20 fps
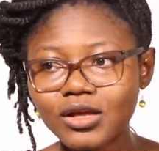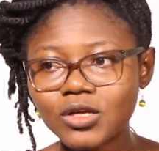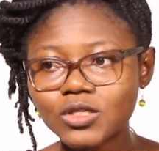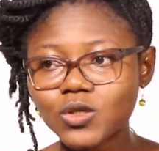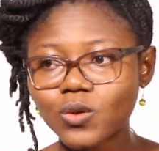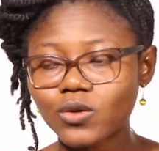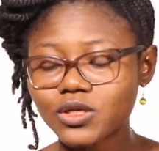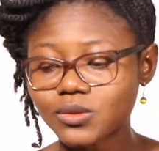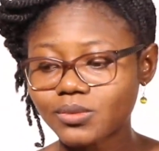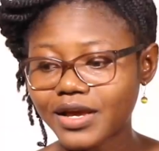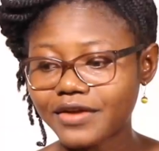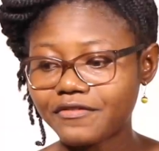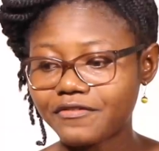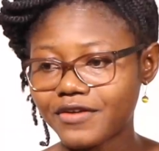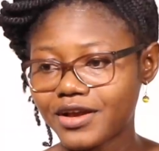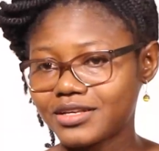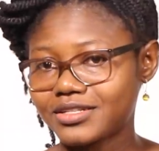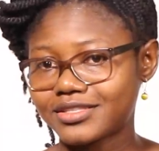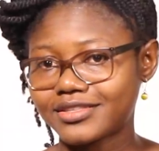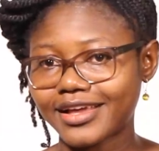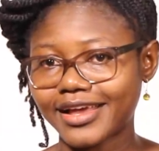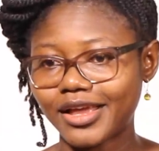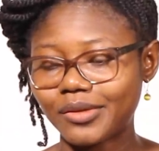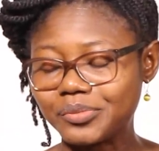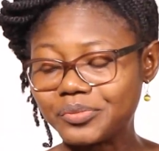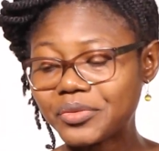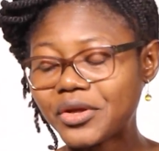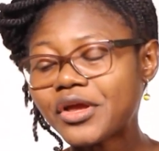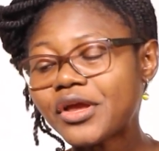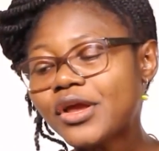So it was my first
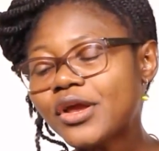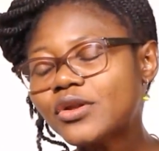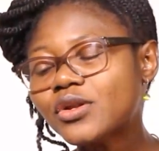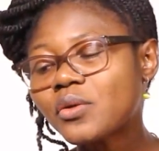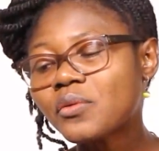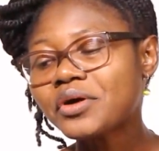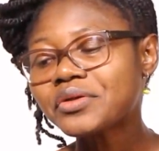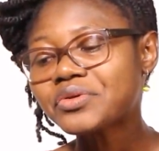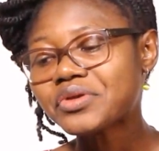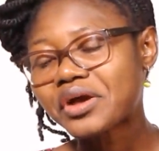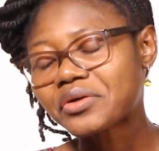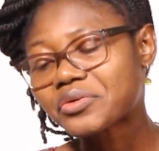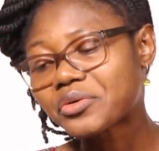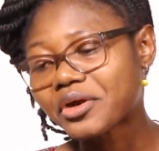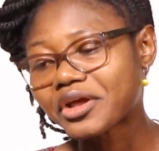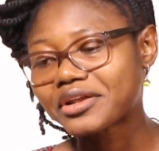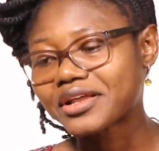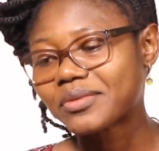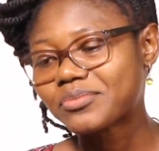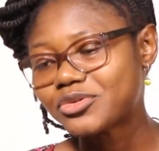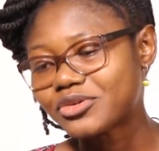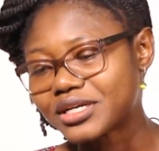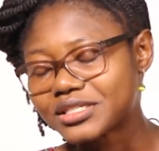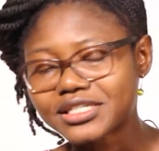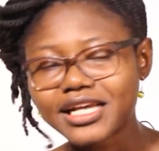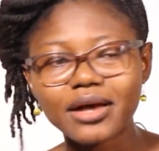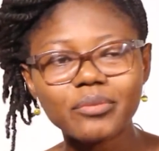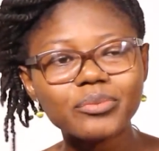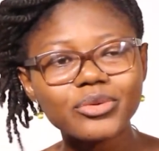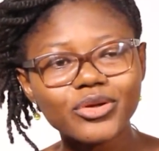time. When you're growing up, you're a
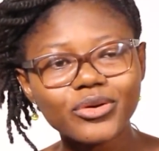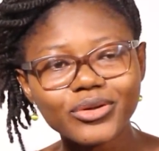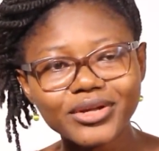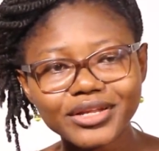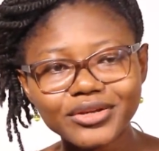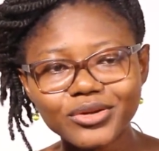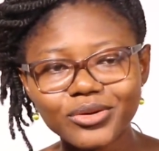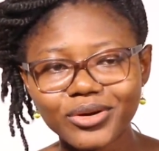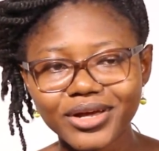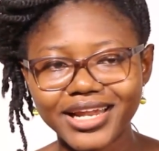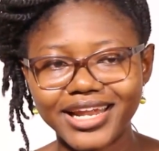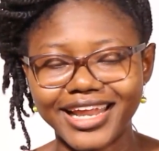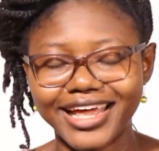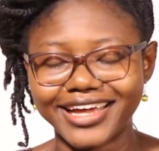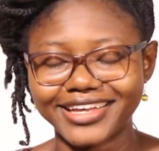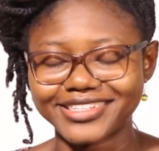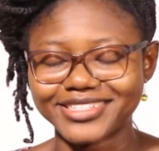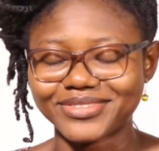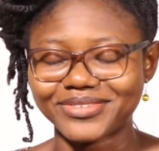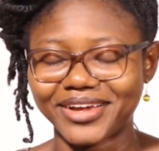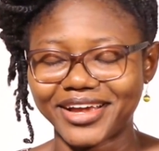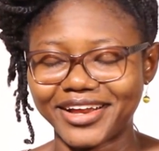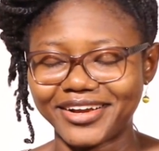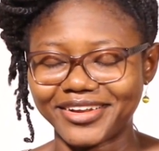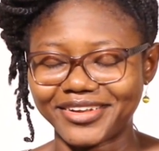champion in your class, right?